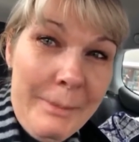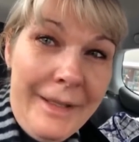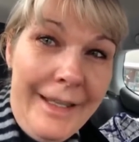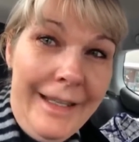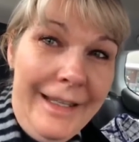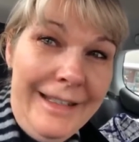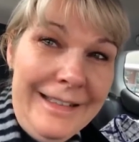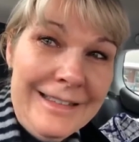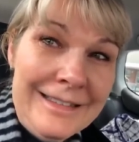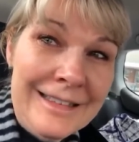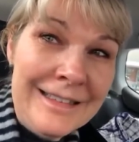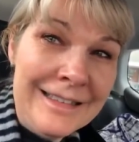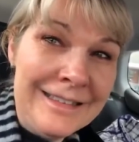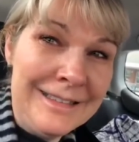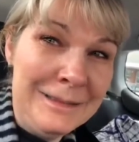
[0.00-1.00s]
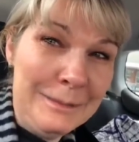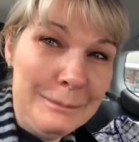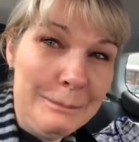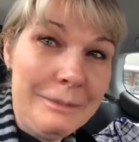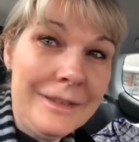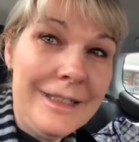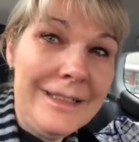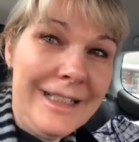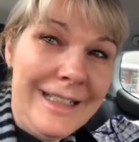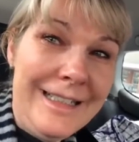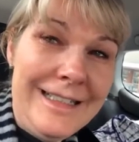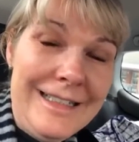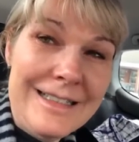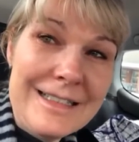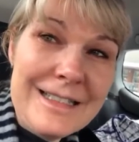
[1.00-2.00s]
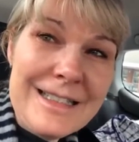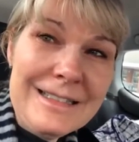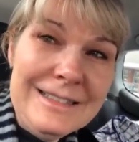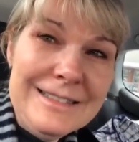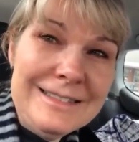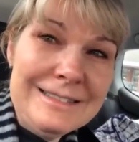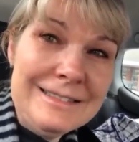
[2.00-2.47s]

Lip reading: it. Please.